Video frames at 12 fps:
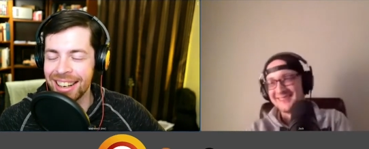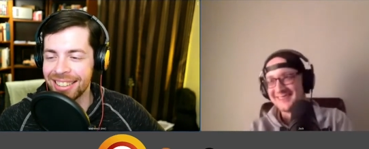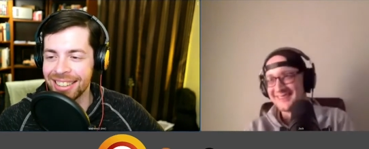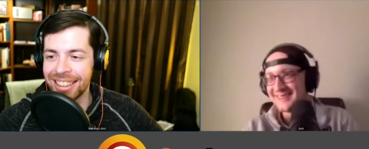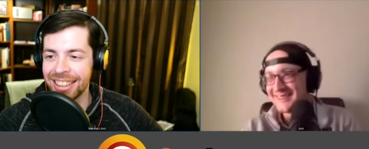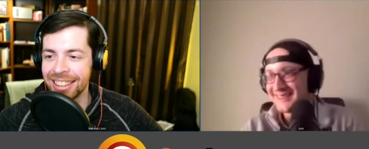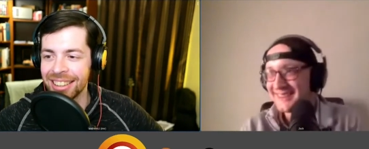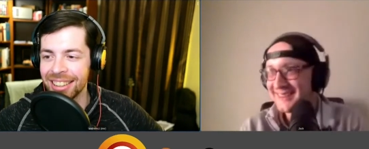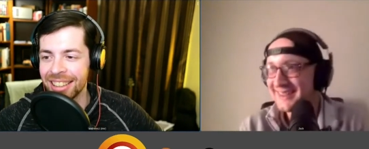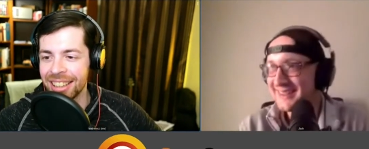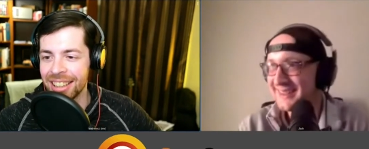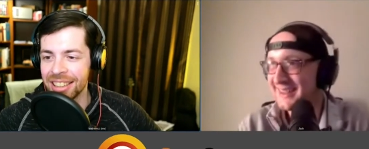Speaker 1: here.
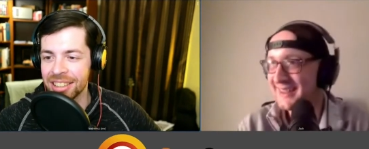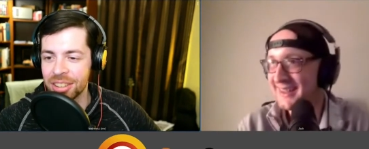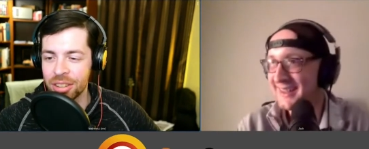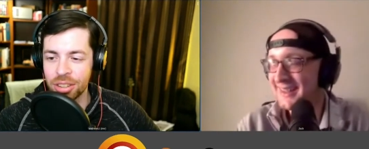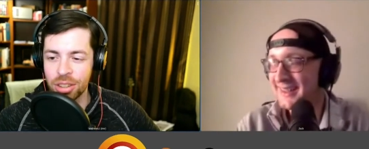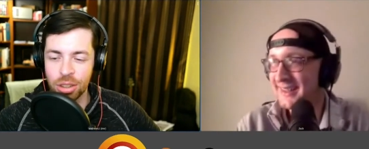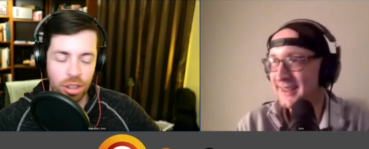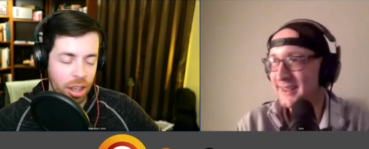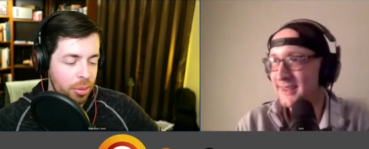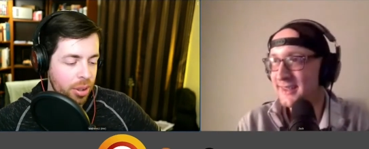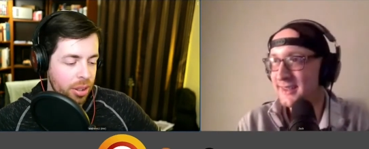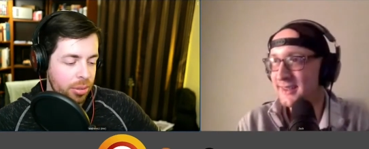Uh, so so Jack,
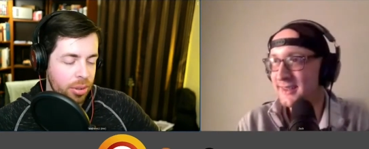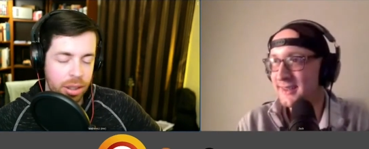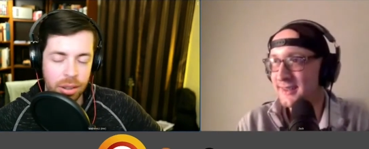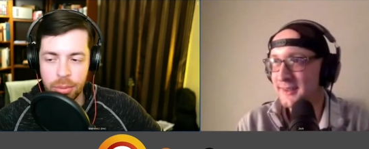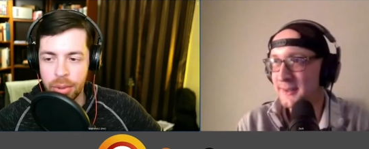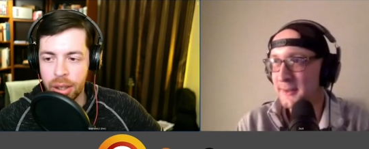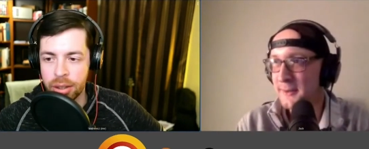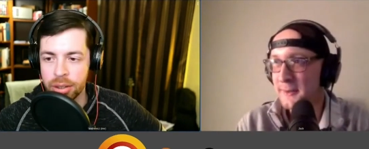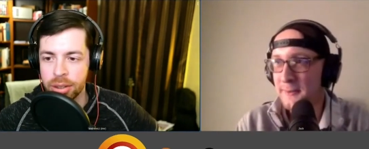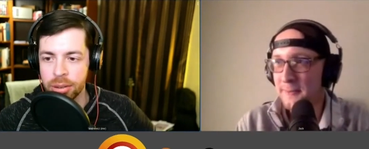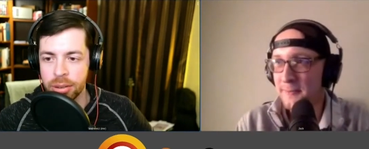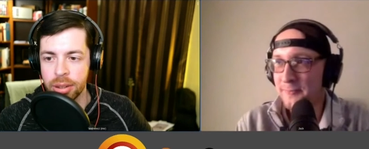why don't why don't you walk us
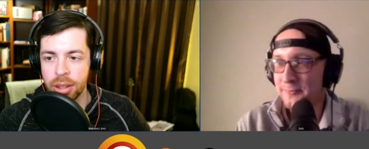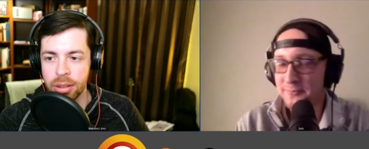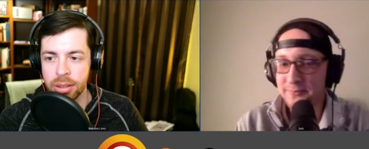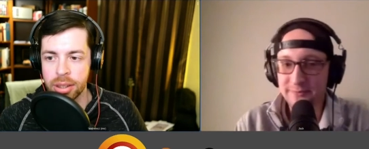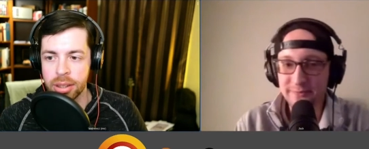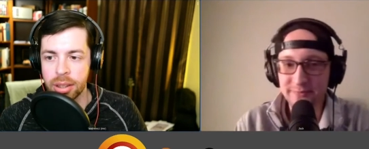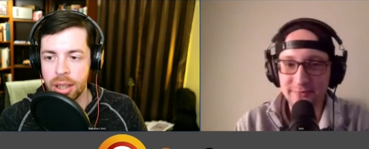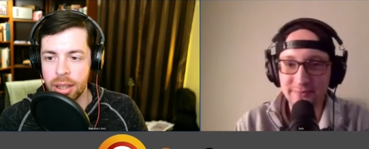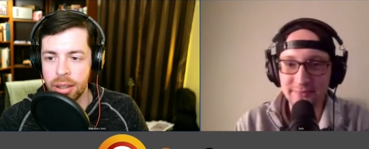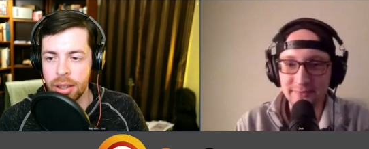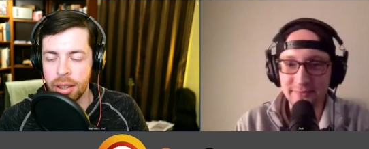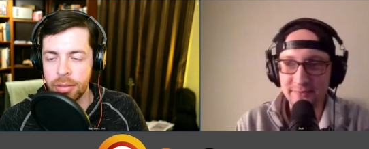through those and and
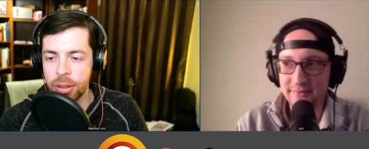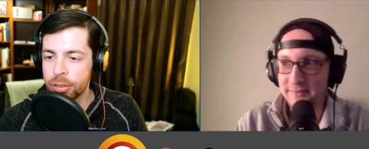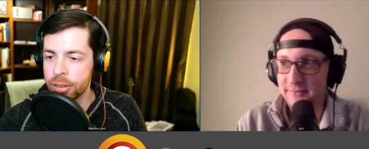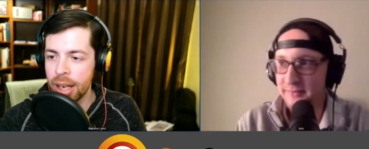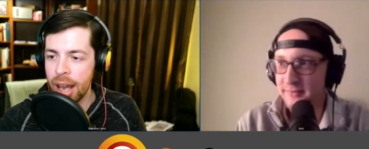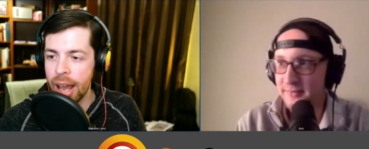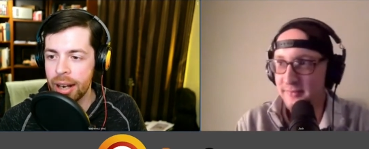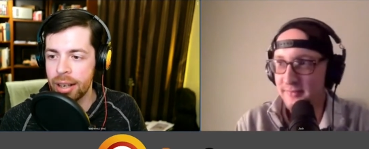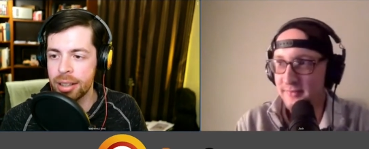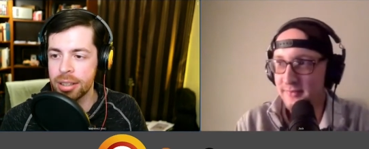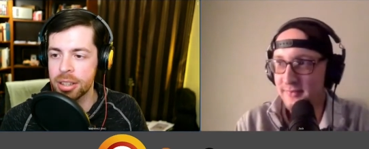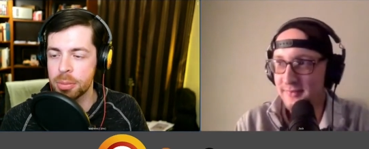uh, feel free to add any
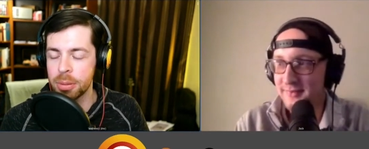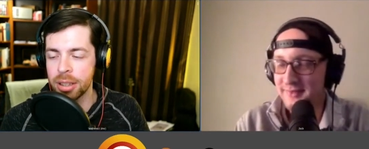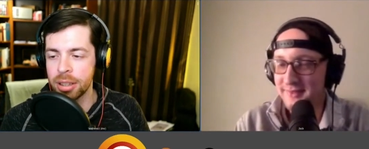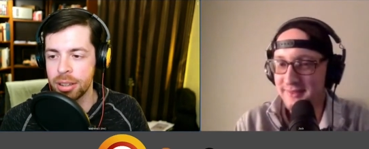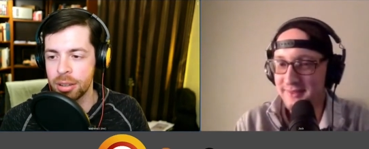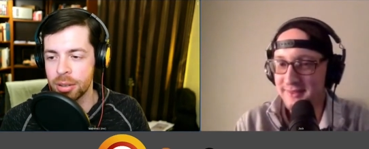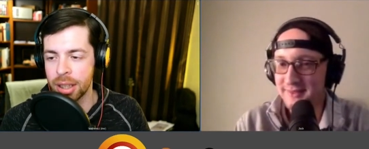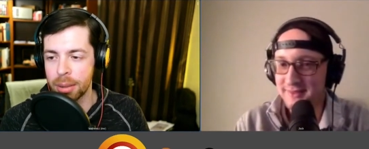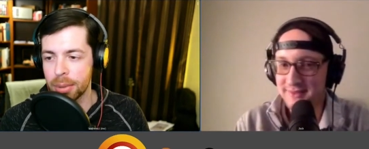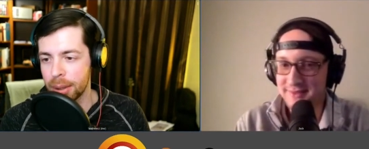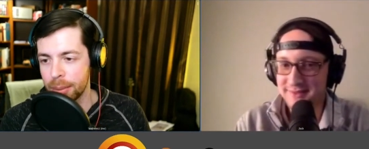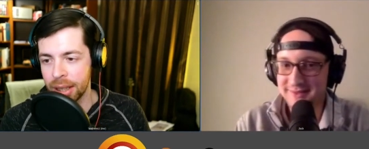spin you think
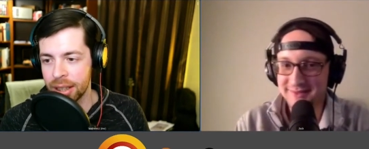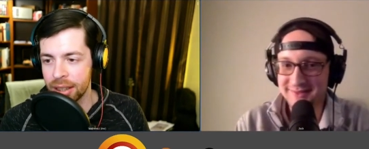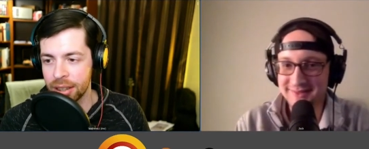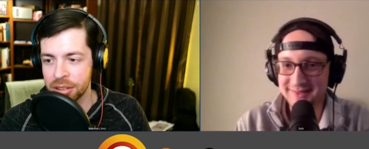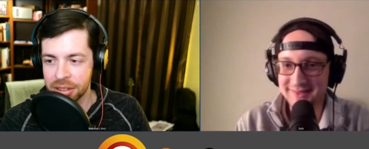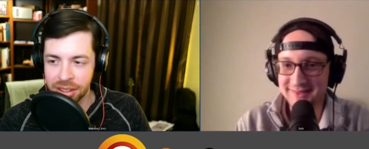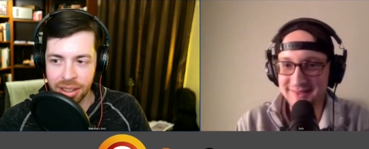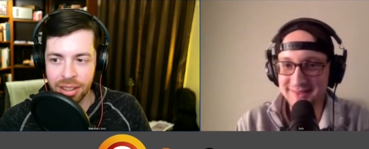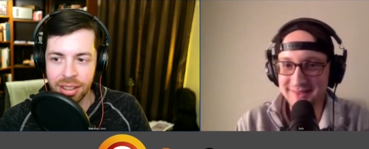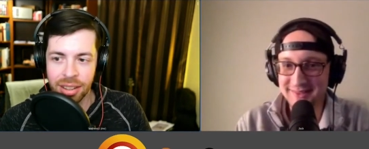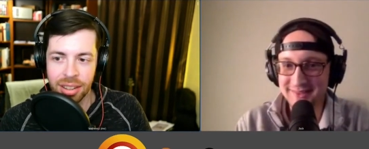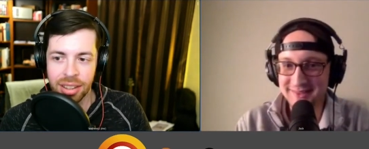might make it
Speaker 2: interesting
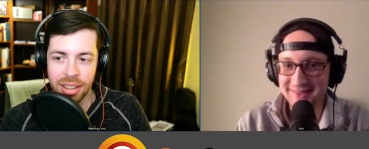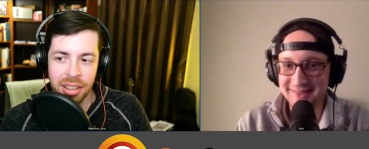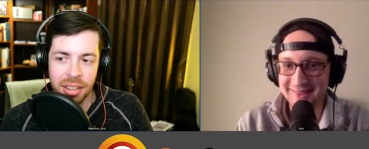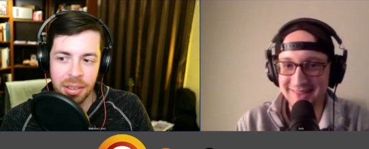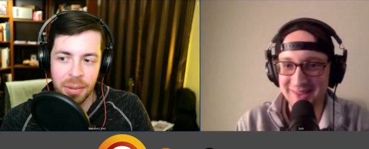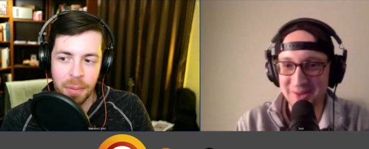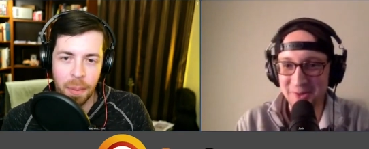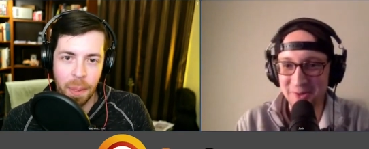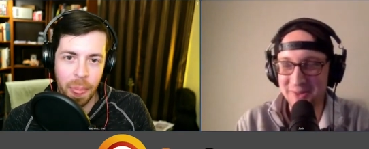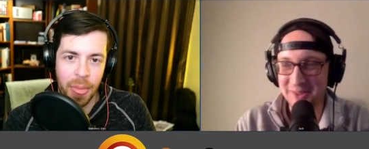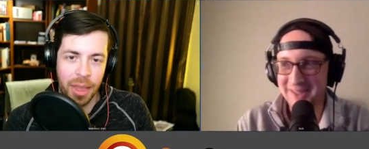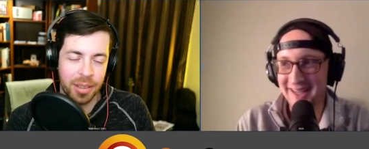well,
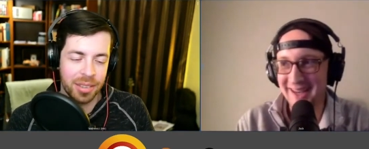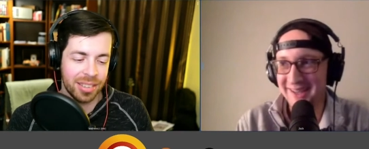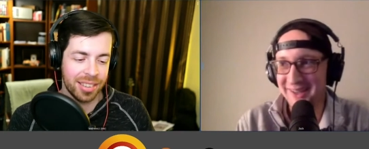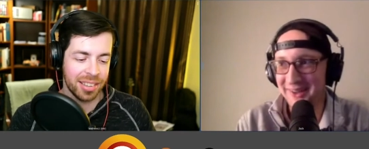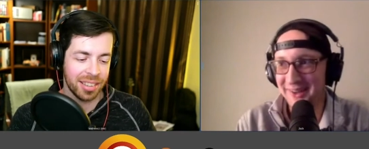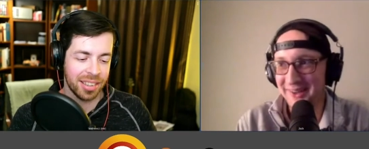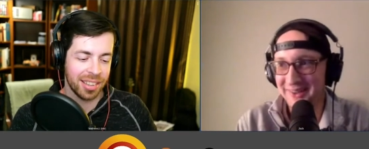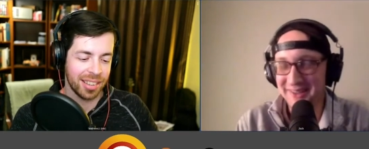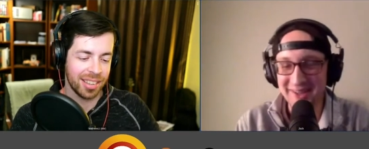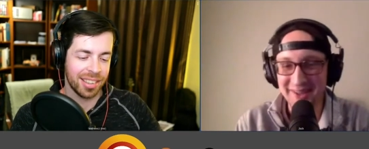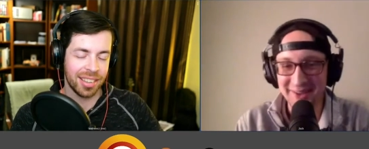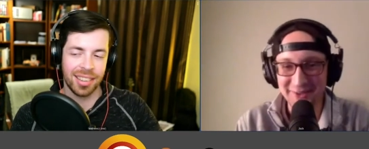what's that here on the
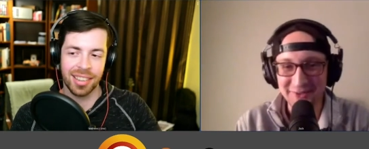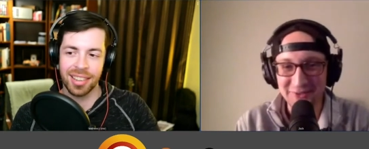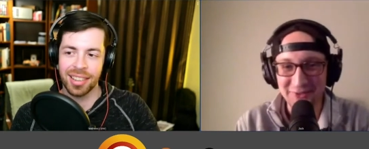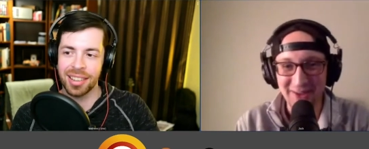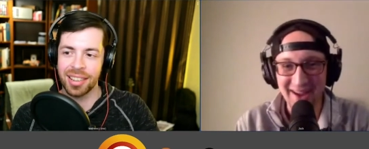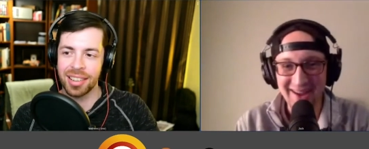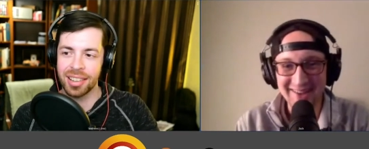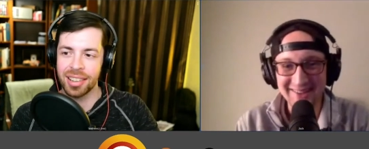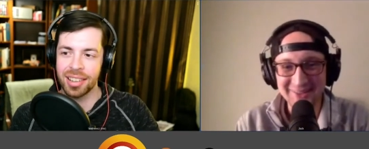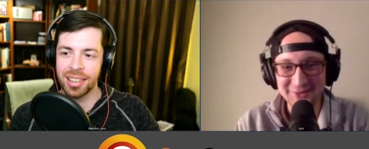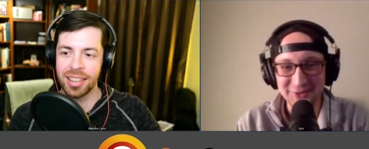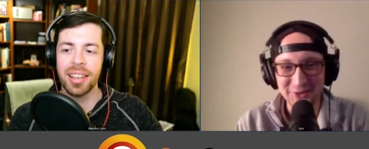uh, FAQ
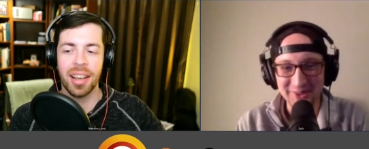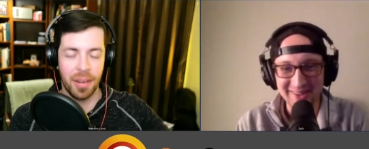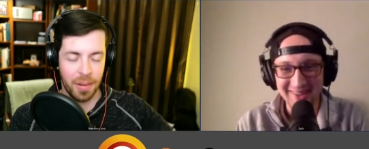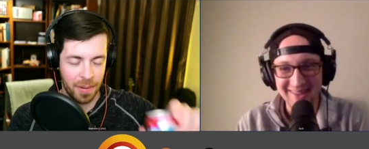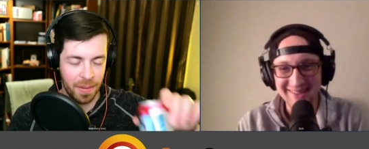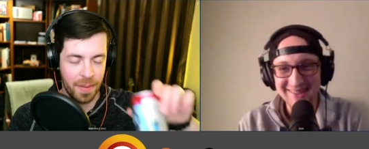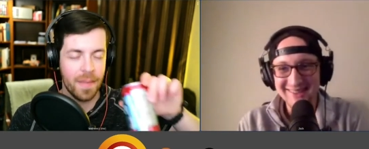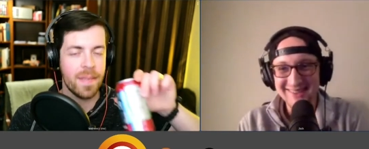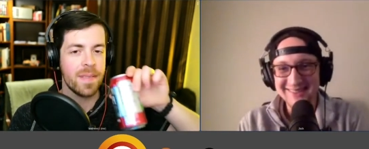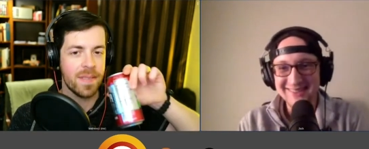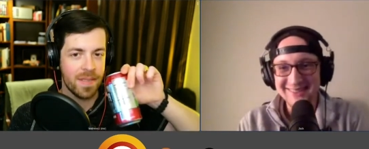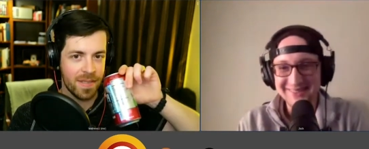for uh,
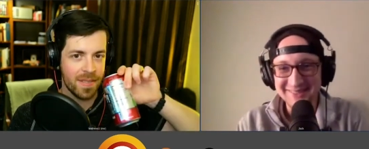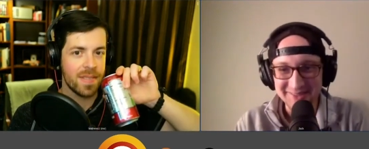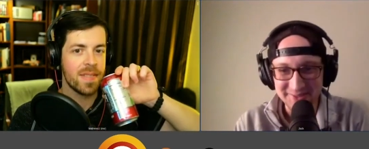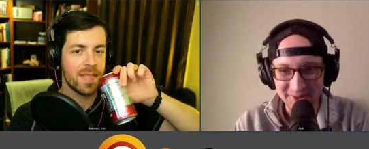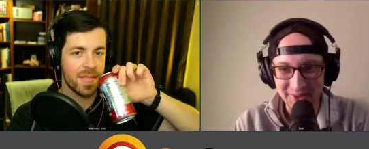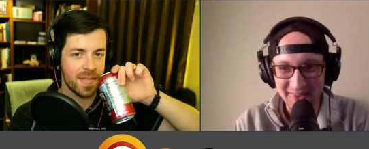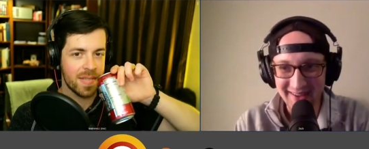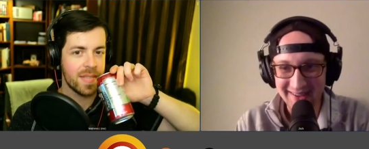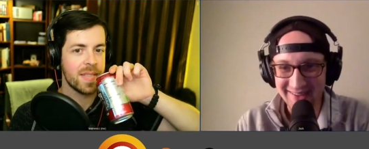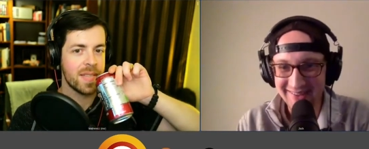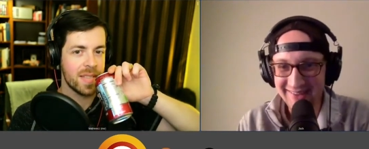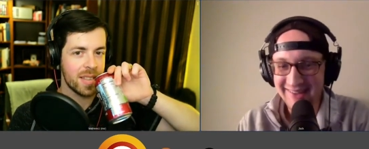Rundeck here?